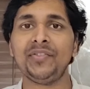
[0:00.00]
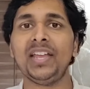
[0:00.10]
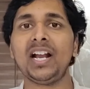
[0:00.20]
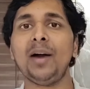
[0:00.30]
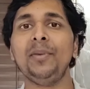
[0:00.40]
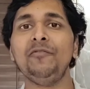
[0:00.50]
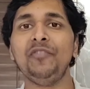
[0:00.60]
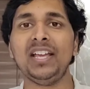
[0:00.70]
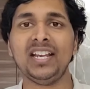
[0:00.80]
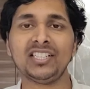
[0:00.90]
They come in
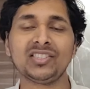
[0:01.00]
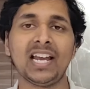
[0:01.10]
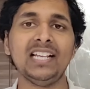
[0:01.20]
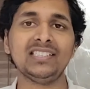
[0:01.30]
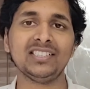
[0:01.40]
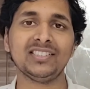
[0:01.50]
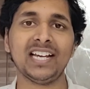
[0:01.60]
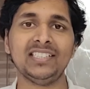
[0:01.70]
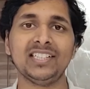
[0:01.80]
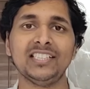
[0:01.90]
various styles and
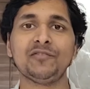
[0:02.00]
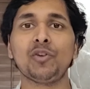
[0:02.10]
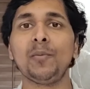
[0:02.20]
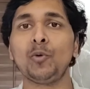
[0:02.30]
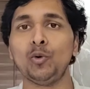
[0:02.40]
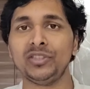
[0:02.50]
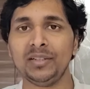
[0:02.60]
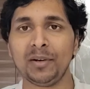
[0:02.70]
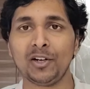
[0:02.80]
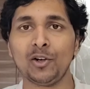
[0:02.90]
sizes from
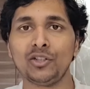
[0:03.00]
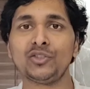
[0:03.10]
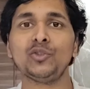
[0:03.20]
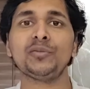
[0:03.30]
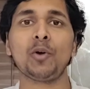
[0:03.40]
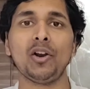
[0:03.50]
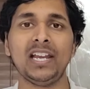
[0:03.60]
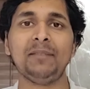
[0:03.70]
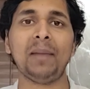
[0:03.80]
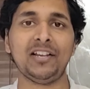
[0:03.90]
cozy bungalows to
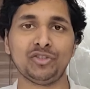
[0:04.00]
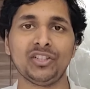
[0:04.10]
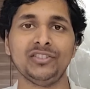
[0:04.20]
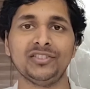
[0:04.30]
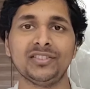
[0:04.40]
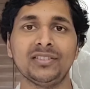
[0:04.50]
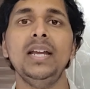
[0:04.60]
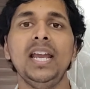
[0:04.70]
sprawling mansions.